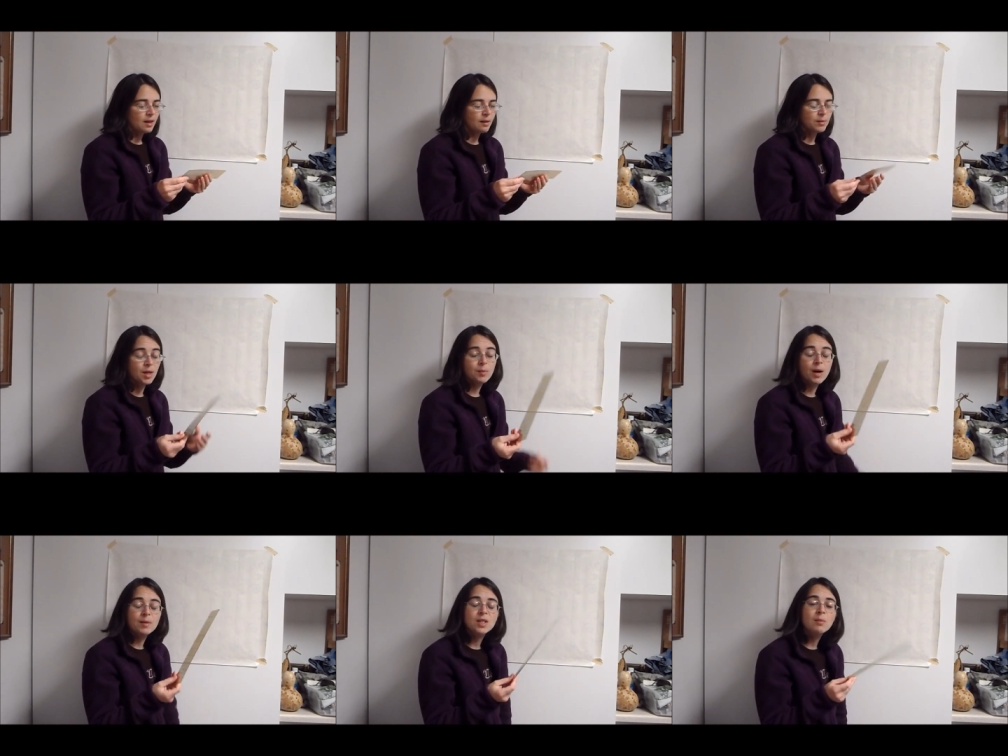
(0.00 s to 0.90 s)
Um, they
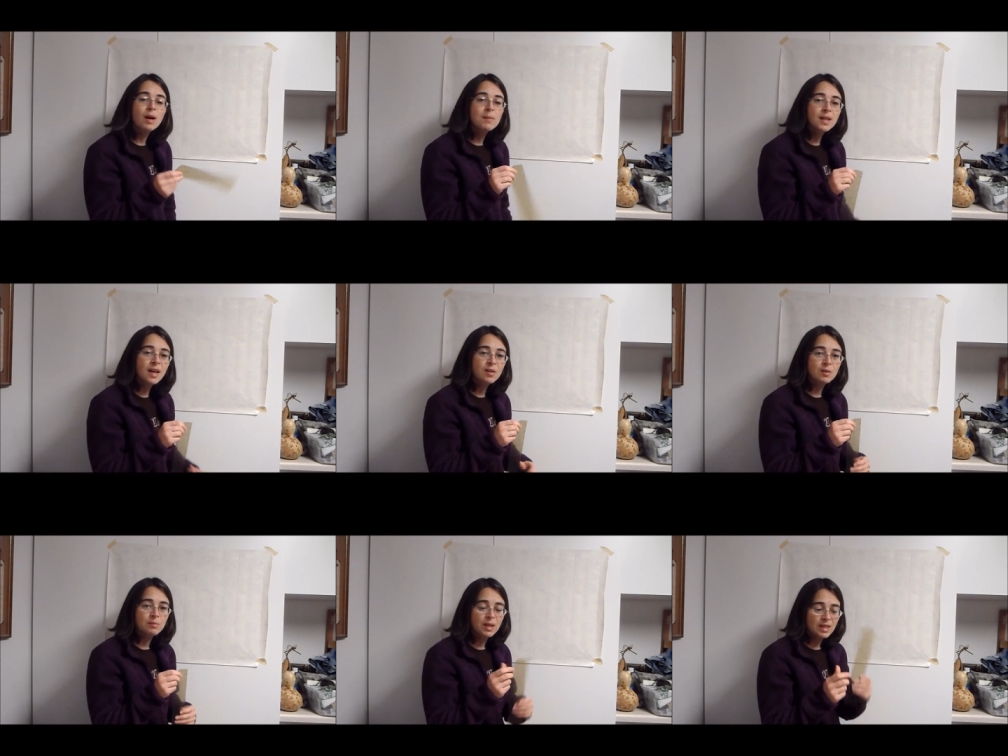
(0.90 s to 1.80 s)
promised to buy me another
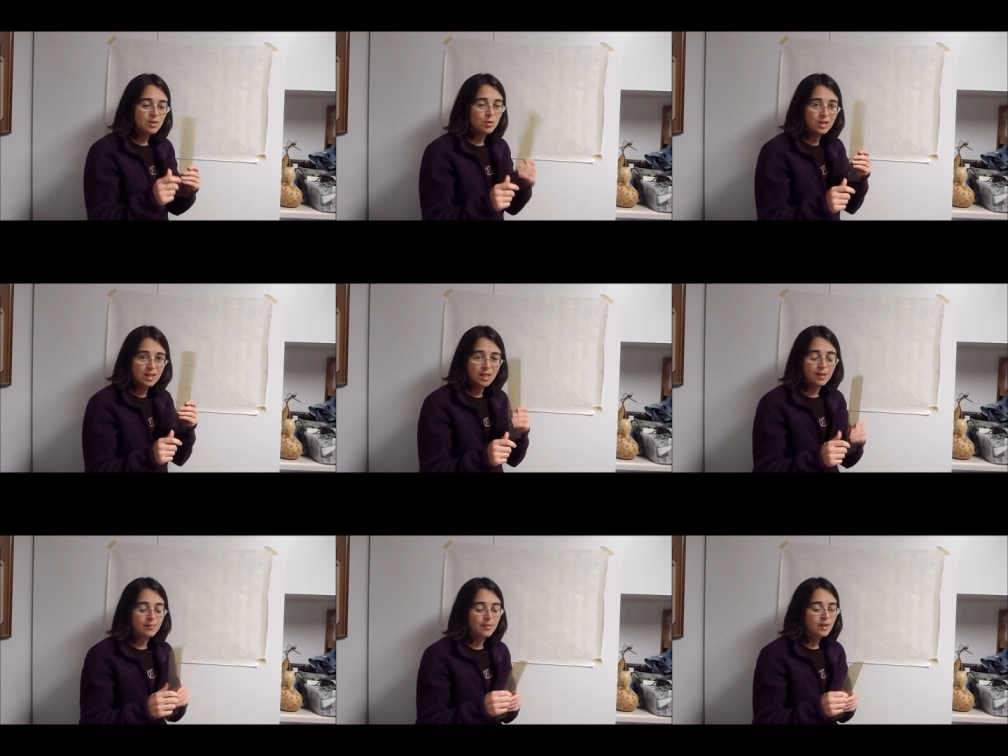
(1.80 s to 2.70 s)
one, but as you can see,
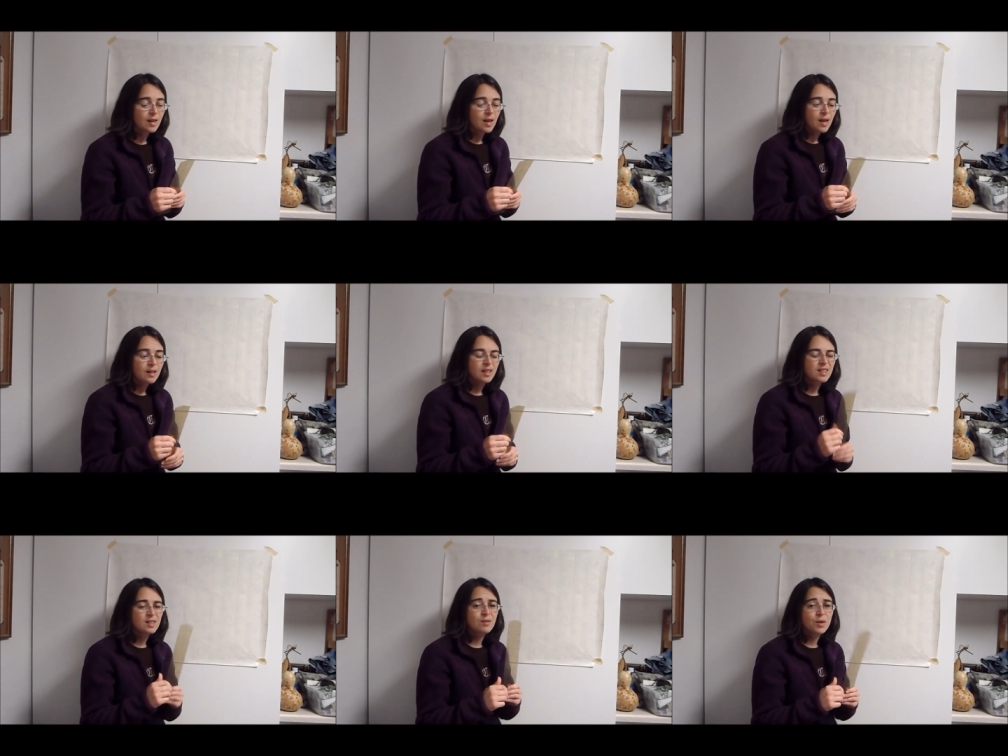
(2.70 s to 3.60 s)
this
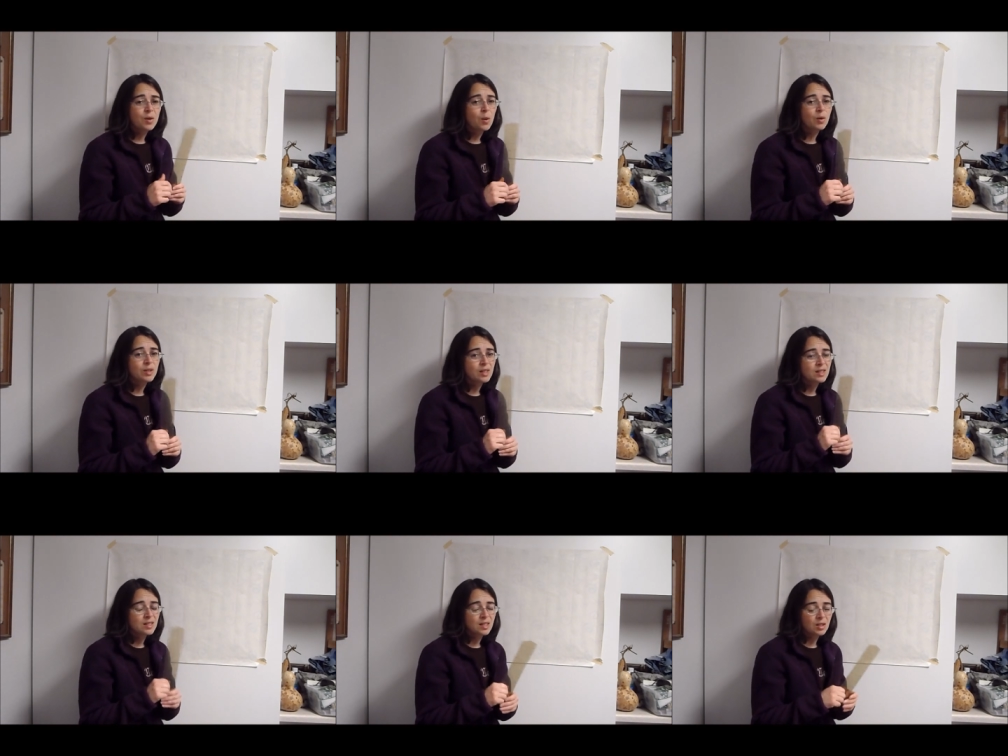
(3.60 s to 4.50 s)
is very old and it's
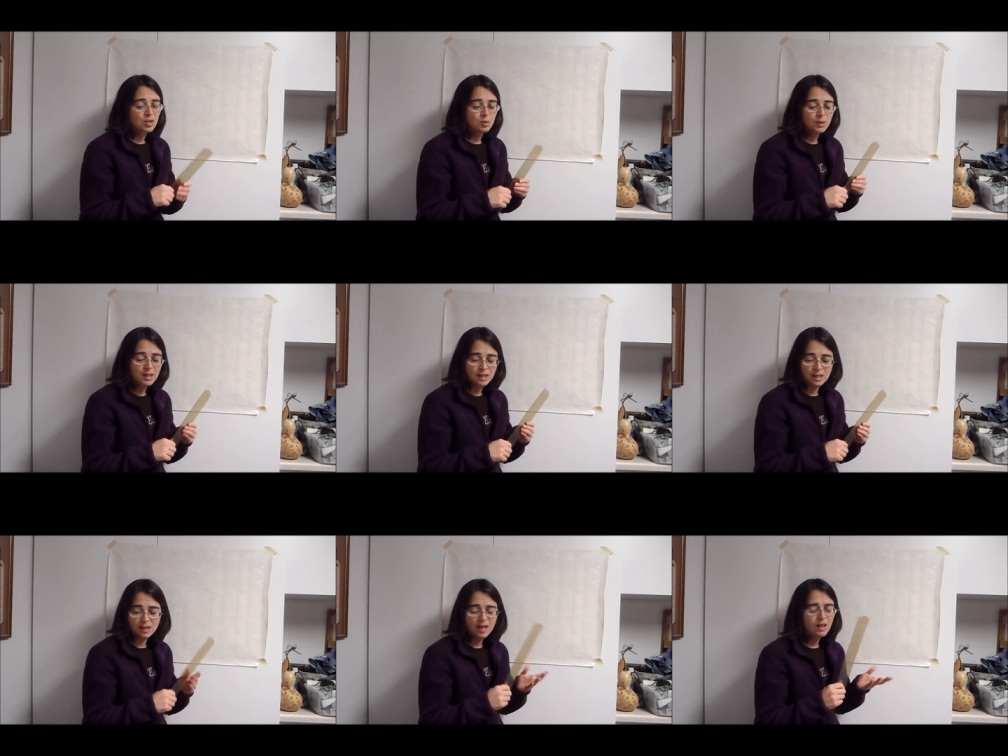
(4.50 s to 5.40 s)
still in two
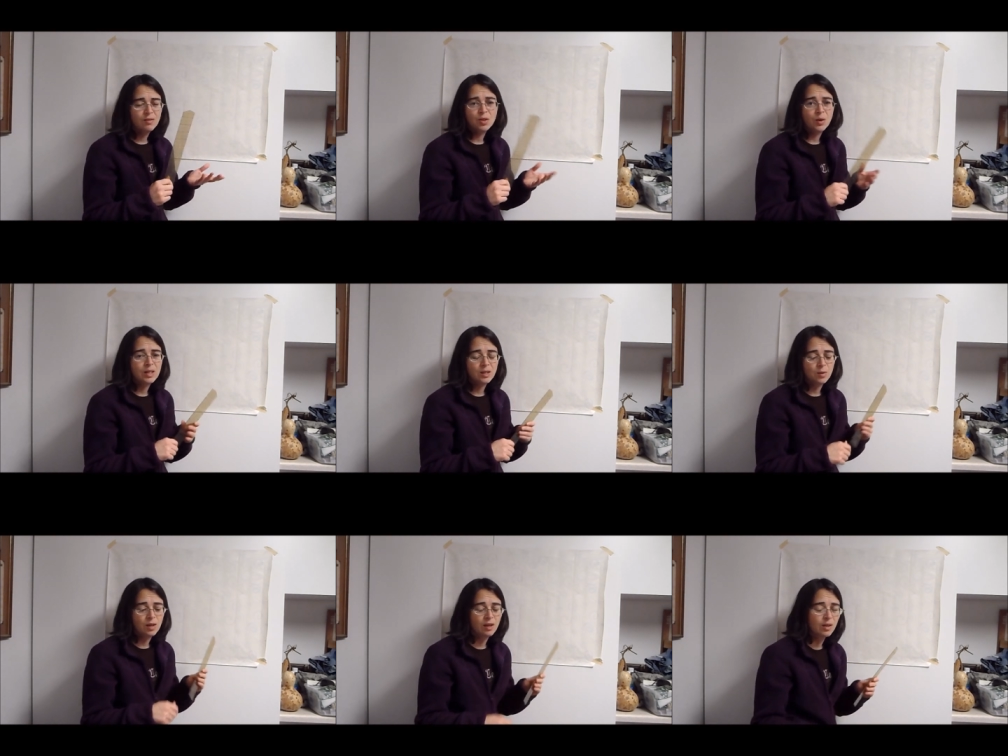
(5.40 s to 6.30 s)
pieces. I have no idea where
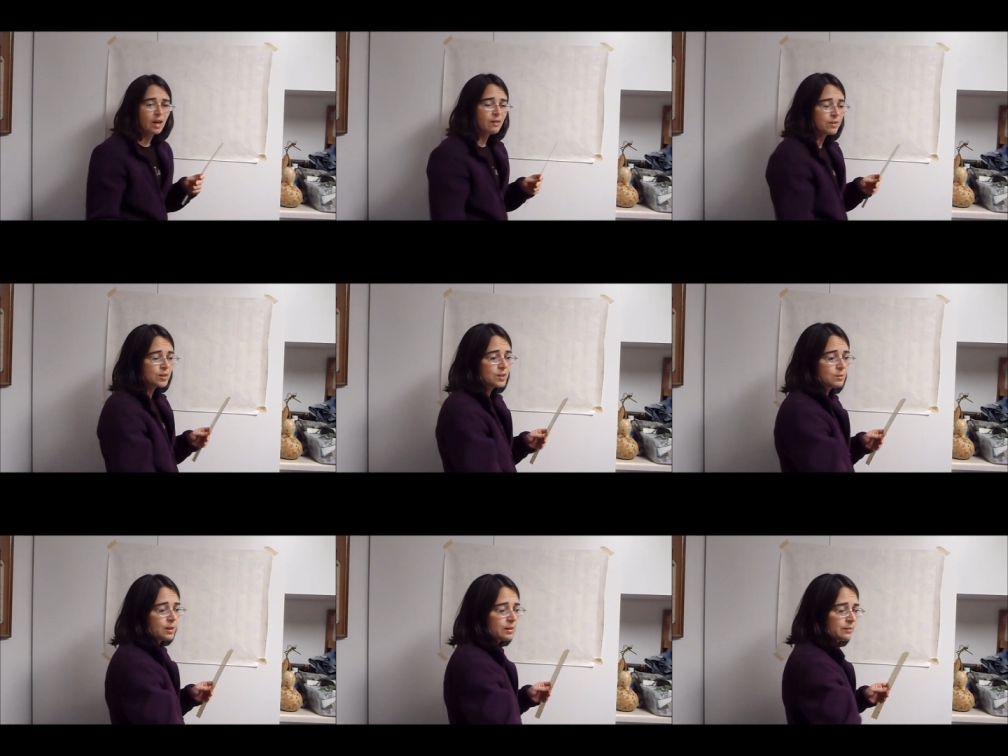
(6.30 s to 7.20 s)
the other half is.
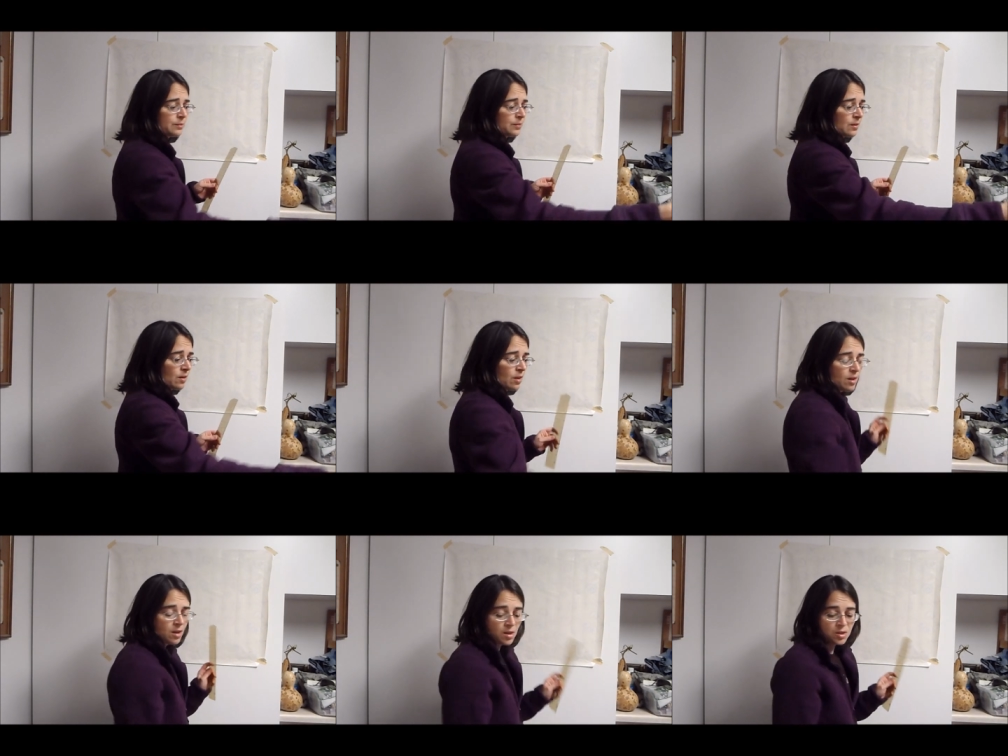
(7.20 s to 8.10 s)
But
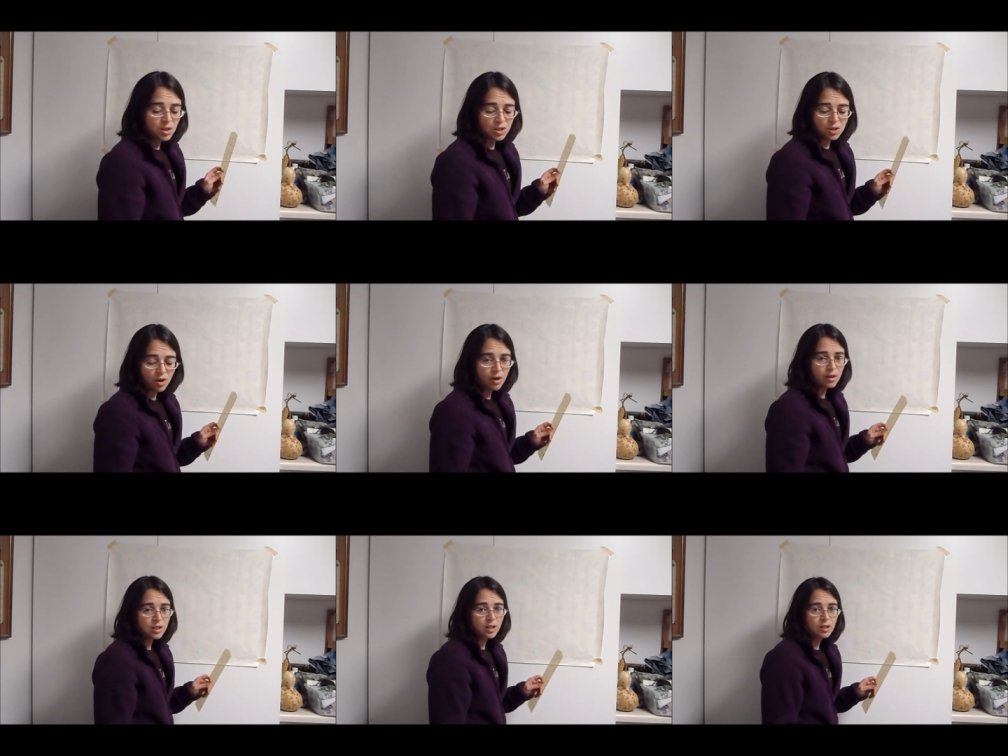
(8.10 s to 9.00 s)
to
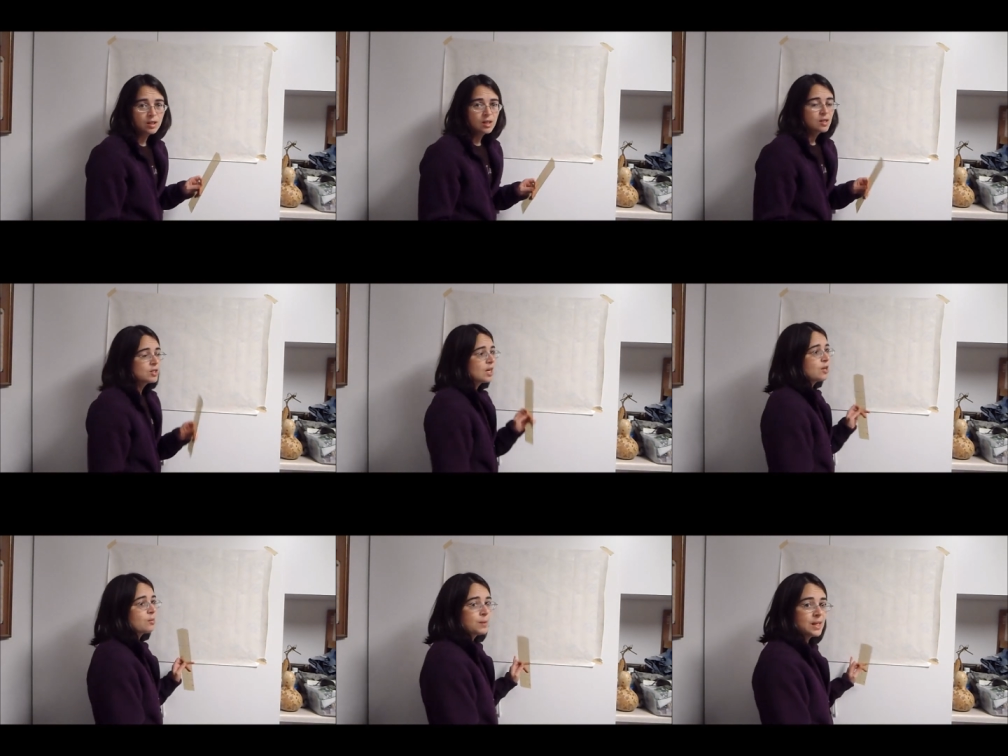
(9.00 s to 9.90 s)
start,
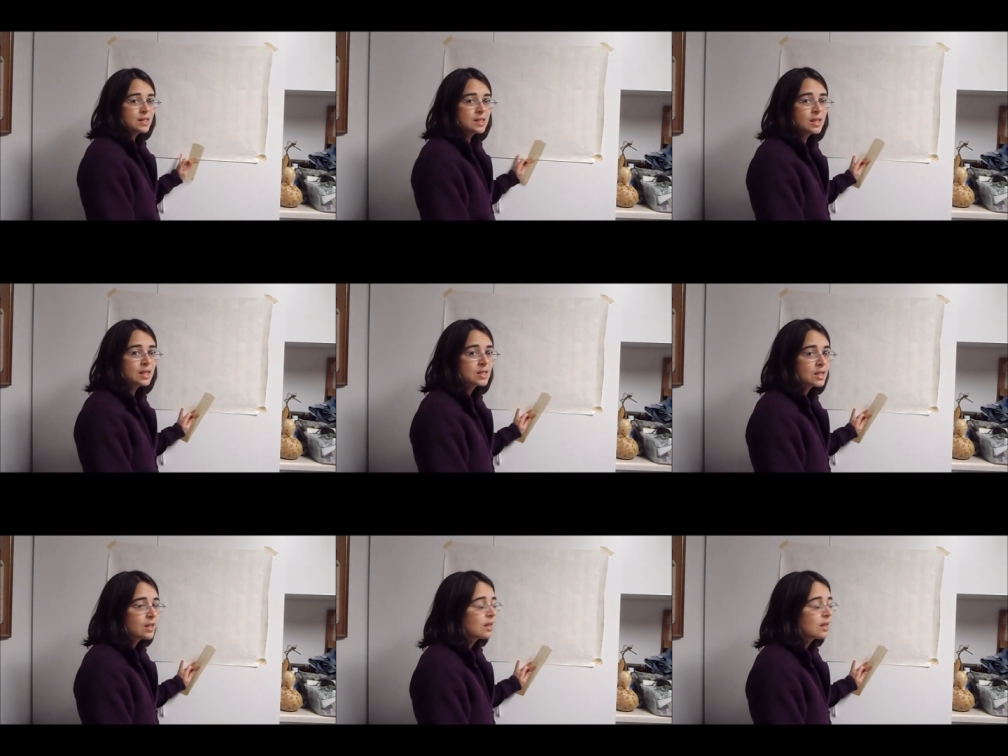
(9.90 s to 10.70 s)
take your piece that's